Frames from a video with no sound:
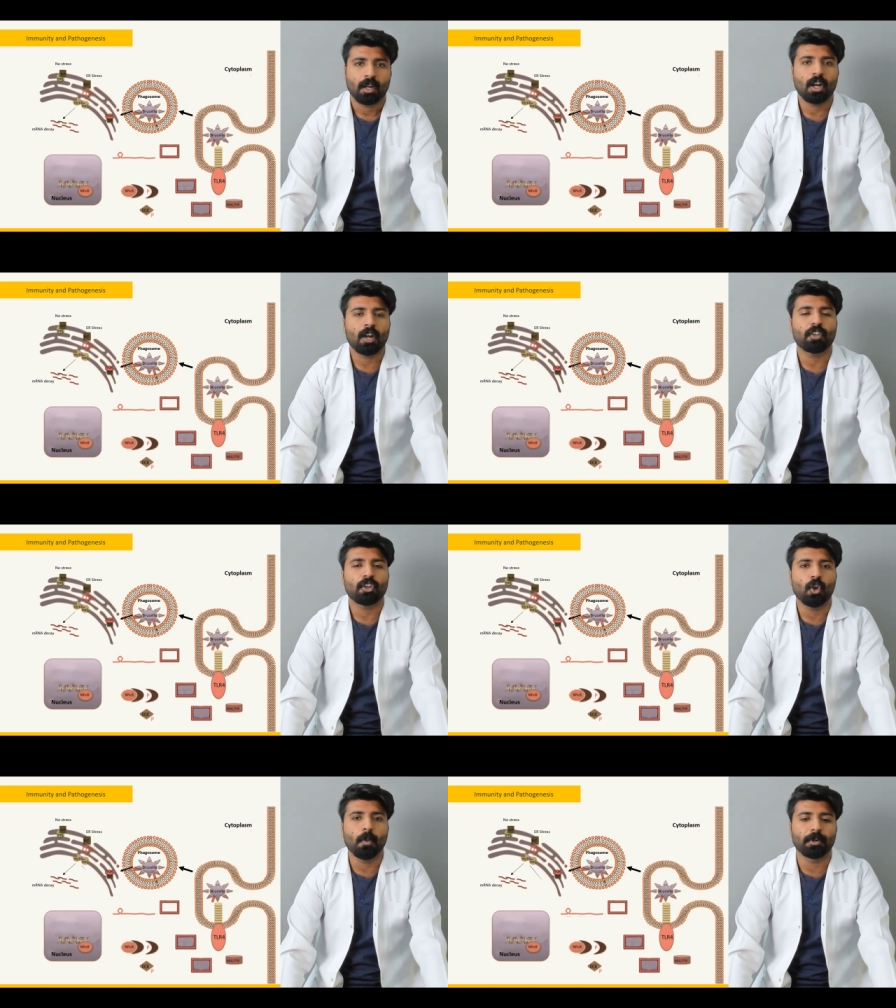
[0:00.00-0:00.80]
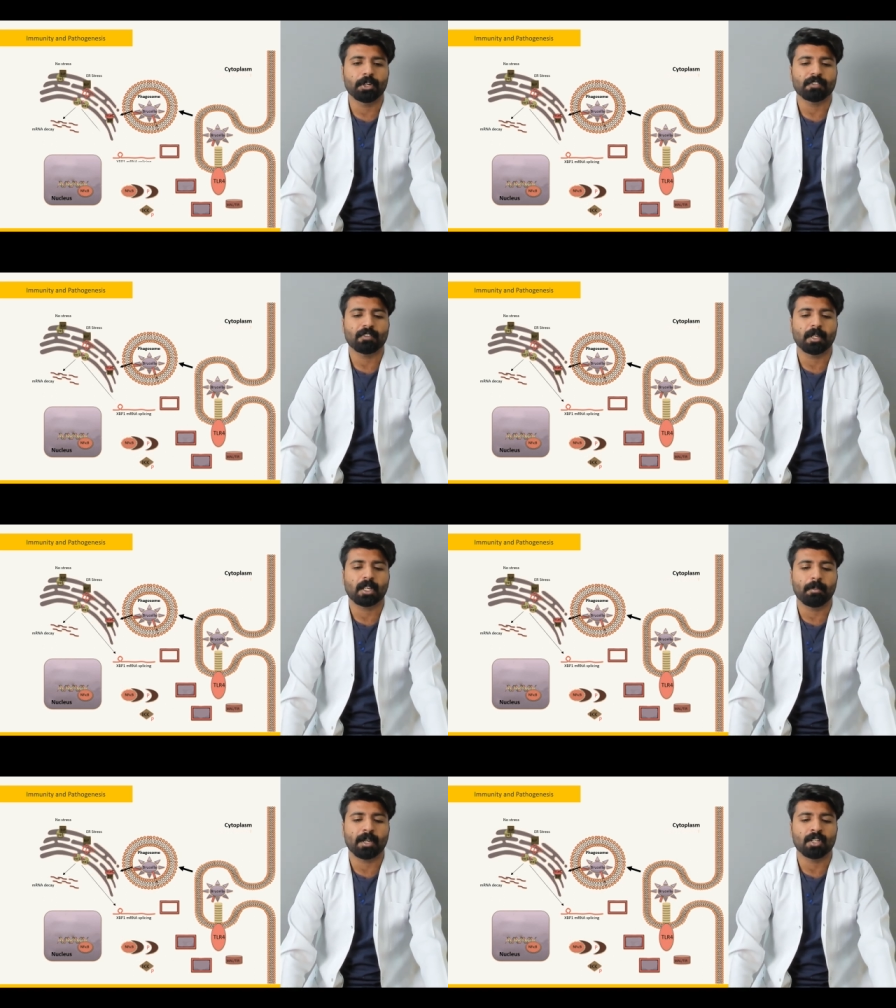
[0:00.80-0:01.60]
None of the new proteins will be
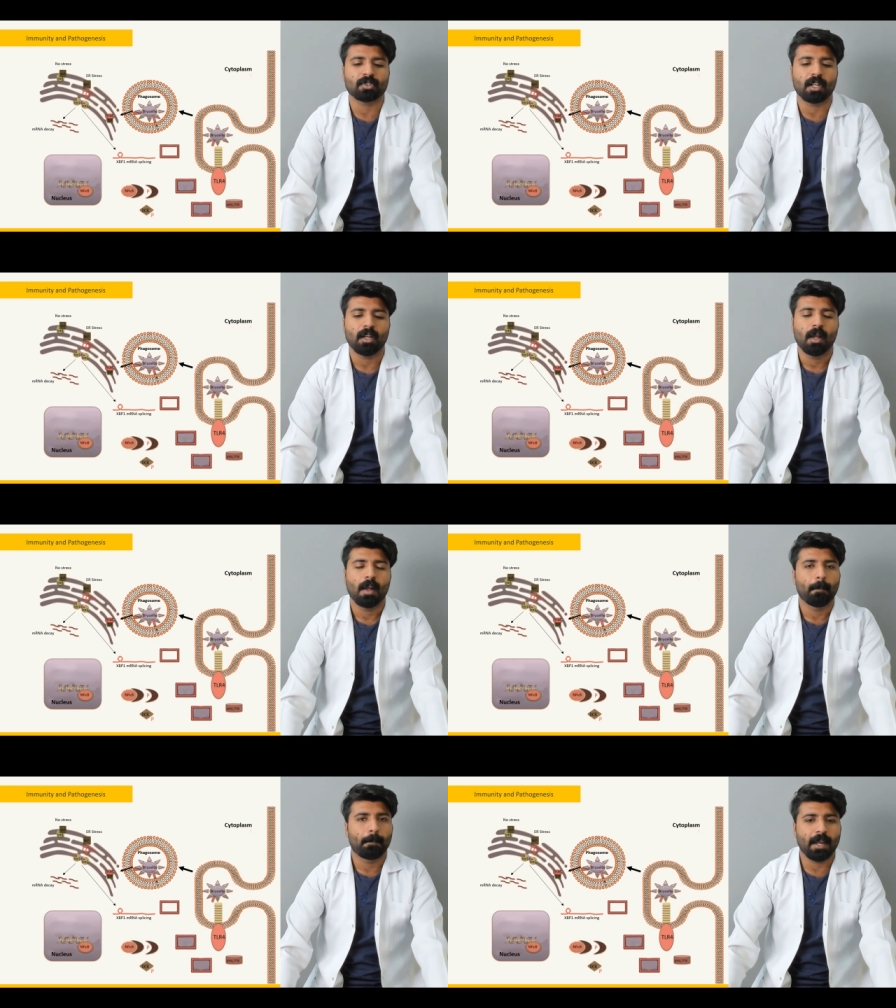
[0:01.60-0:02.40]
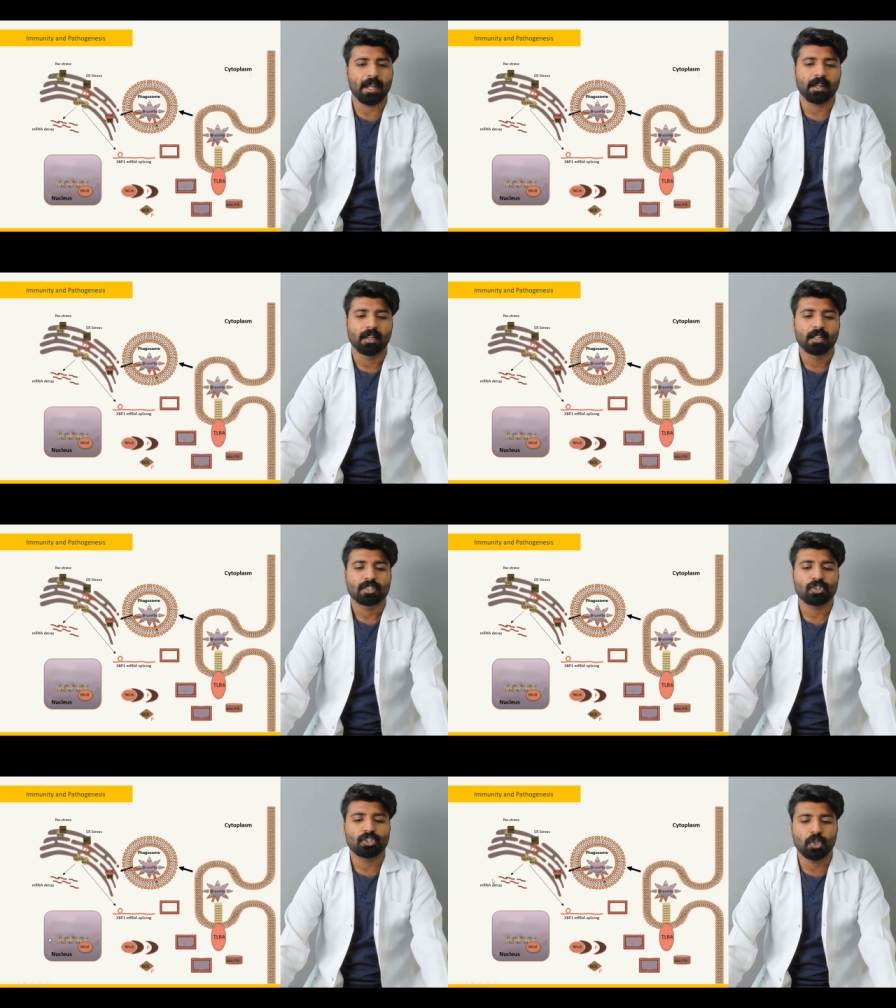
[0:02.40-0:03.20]
coming into the play.
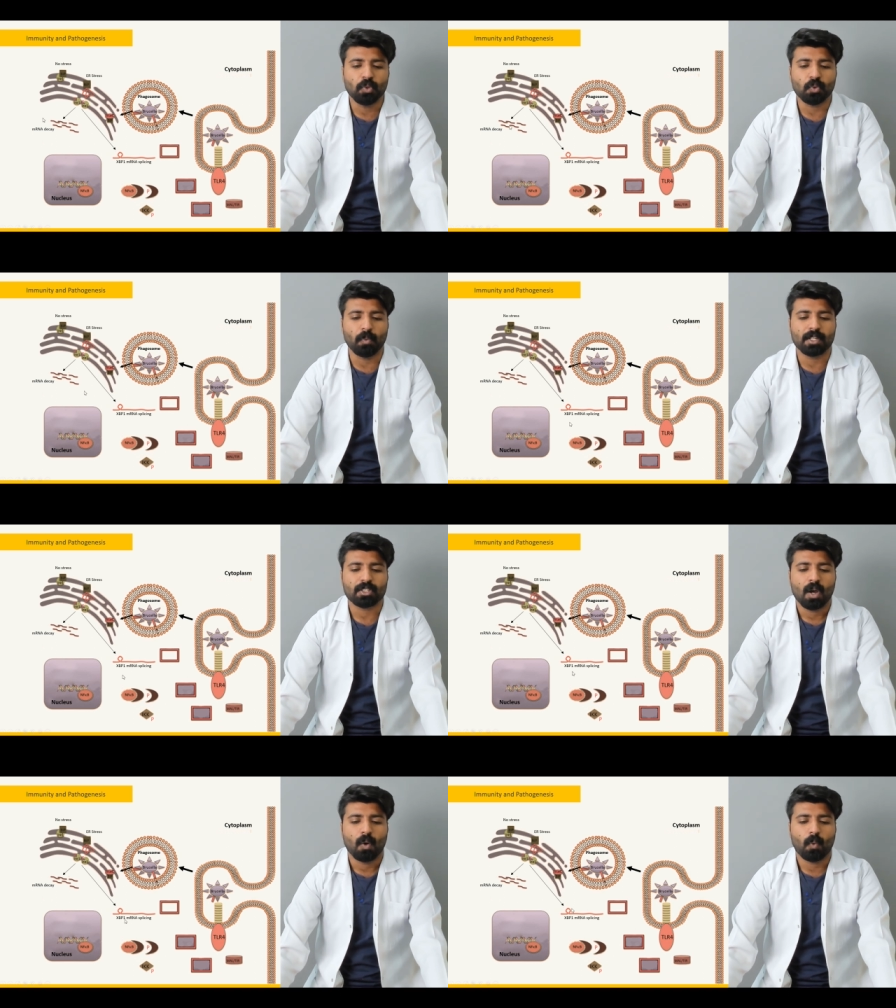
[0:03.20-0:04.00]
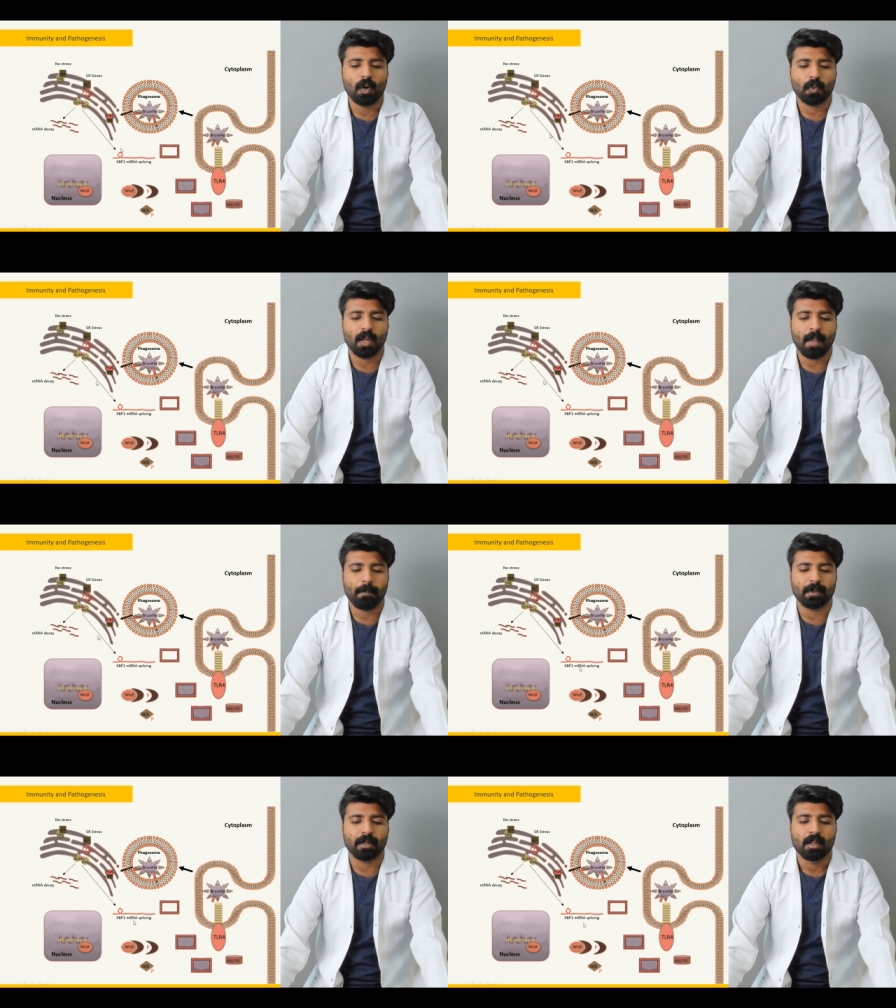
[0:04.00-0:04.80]
So due to which, what will
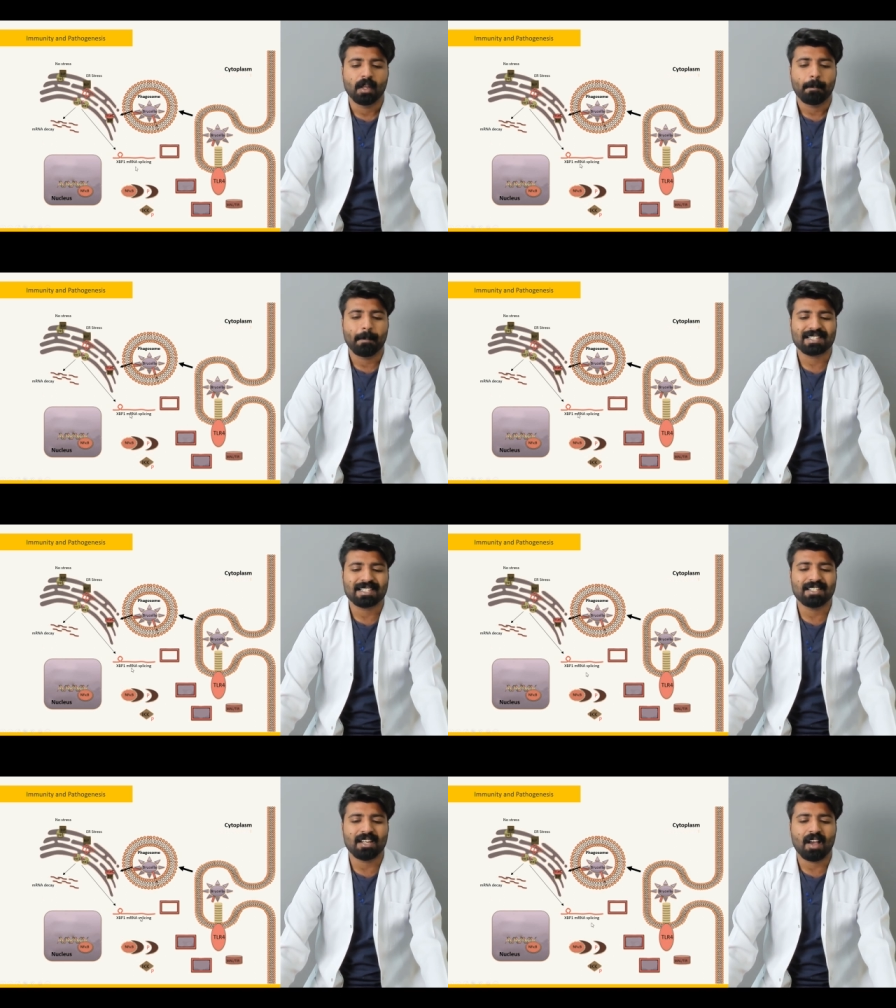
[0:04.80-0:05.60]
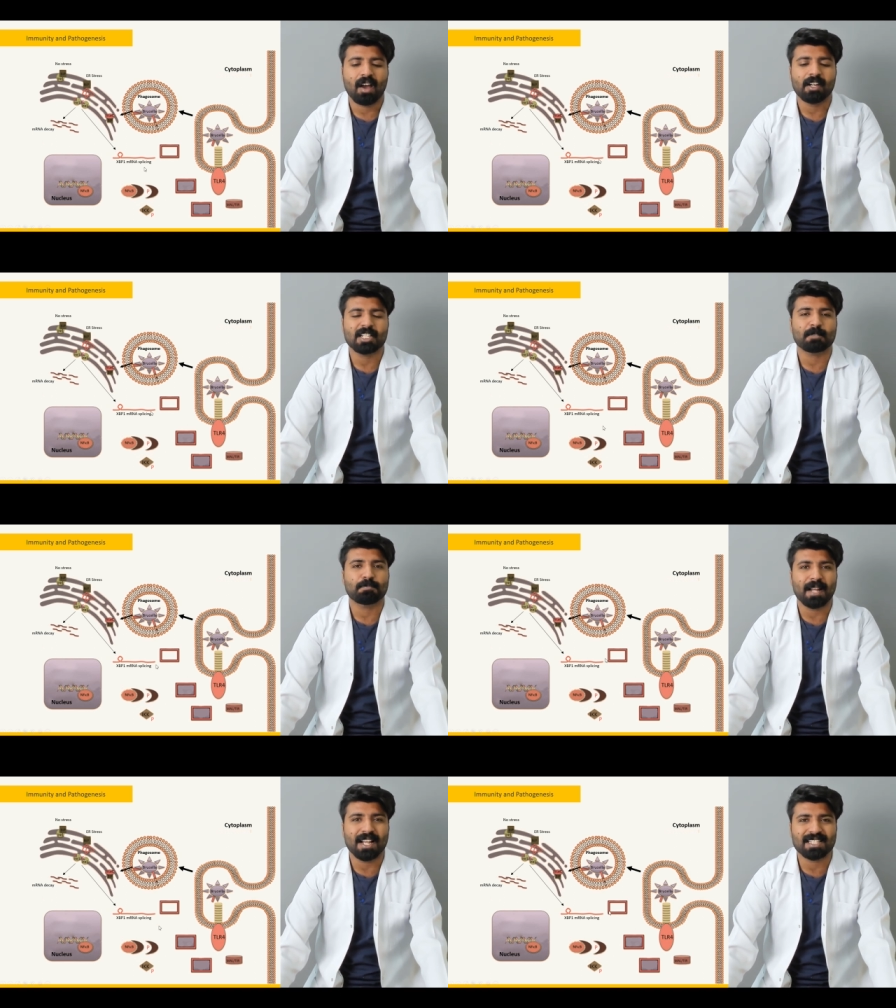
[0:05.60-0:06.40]
happen? messenger RNA
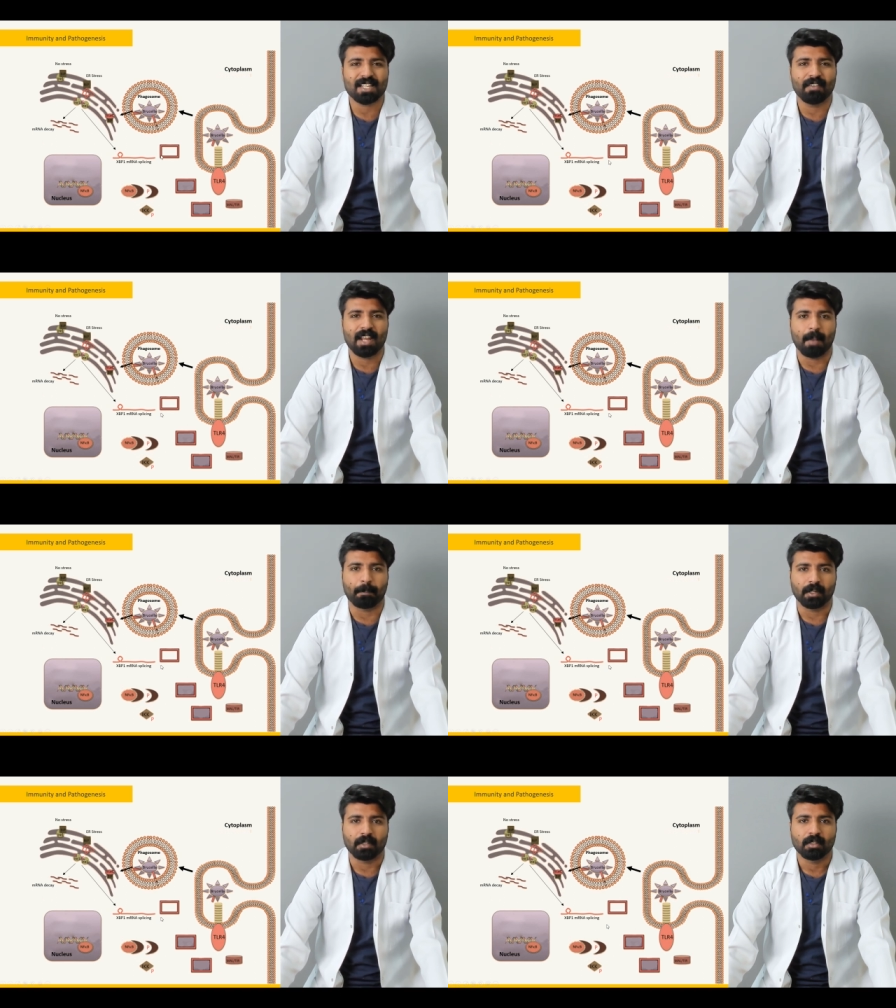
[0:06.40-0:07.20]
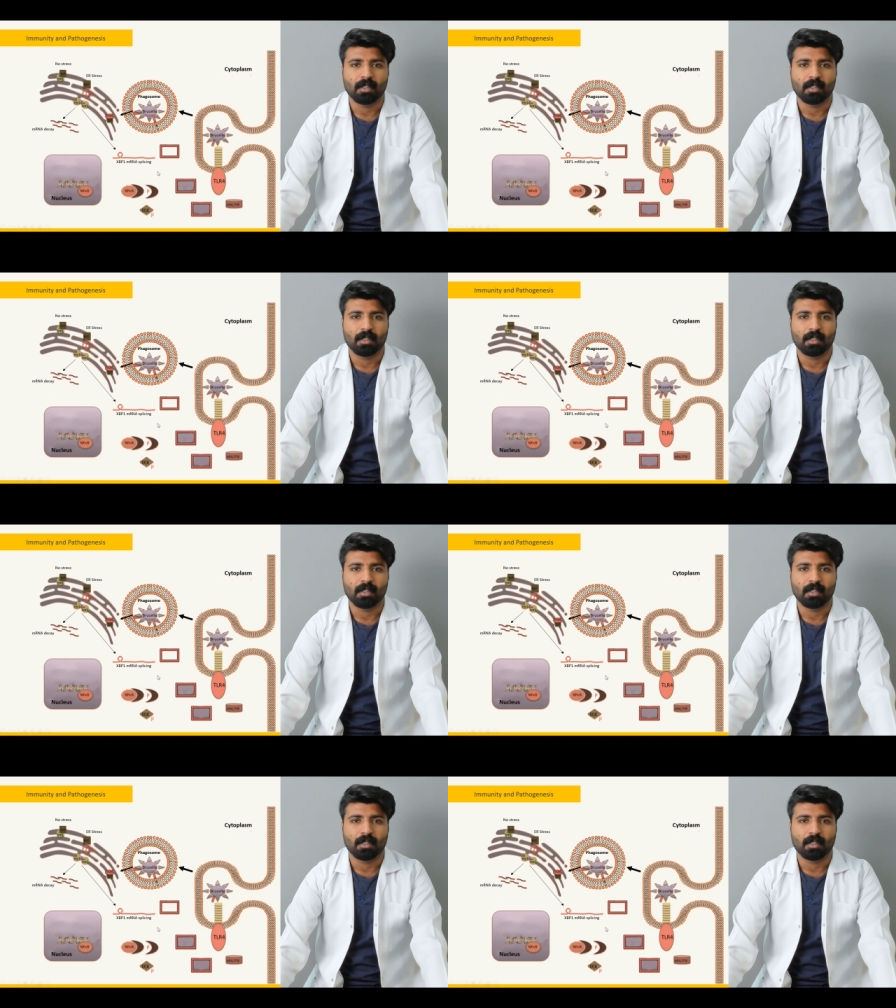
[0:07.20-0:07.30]
splicing will happen.